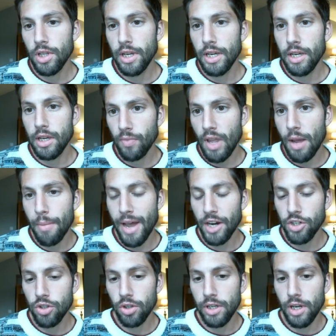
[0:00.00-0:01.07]
like I'm
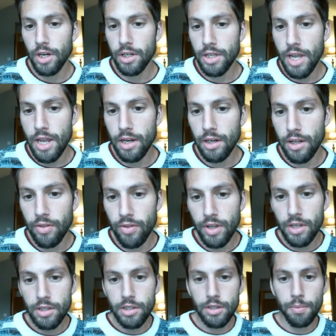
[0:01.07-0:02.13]
actually ungated in
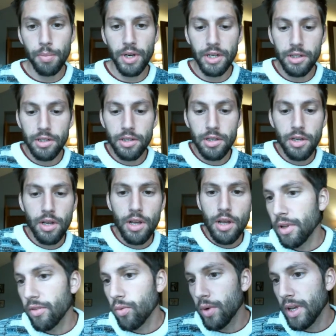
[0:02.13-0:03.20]
this, but
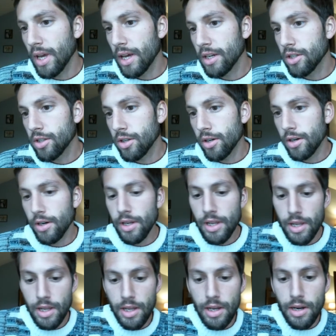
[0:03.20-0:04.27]
if we enter
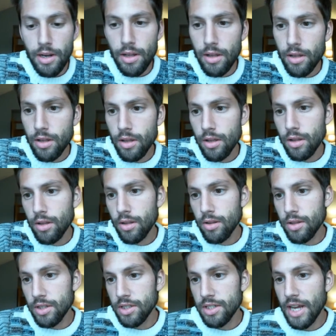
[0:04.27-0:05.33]
in
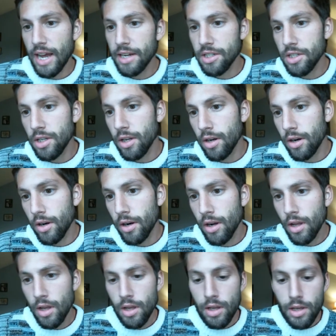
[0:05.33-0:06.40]
the stats here,
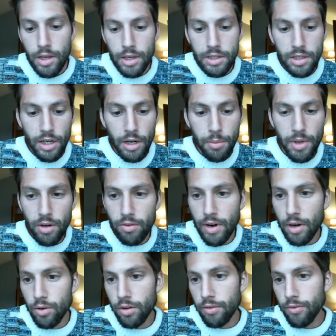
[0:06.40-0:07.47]
it's going to be
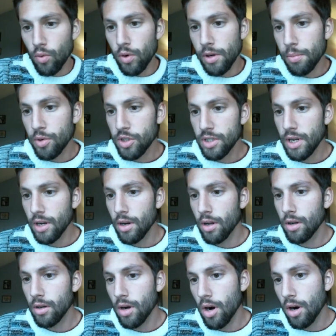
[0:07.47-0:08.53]
around a 40%
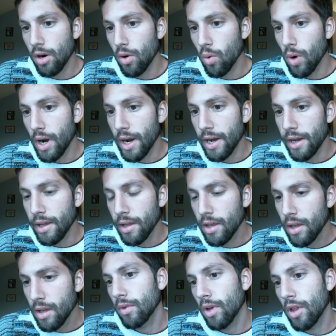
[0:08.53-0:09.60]
ROI.
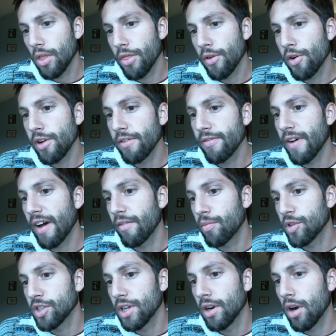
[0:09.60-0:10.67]
A
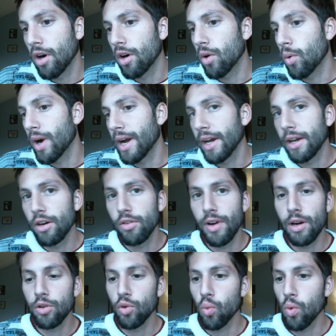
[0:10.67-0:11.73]
35% ROI at
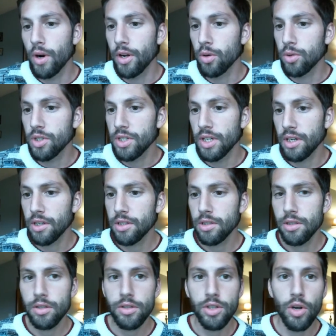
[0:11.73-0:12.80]
around
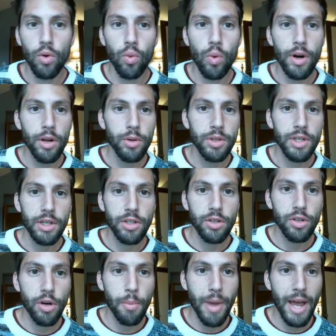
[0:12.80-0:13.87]
106. So 106
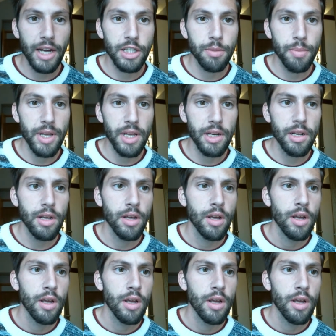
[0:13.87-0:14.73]
is our max bid.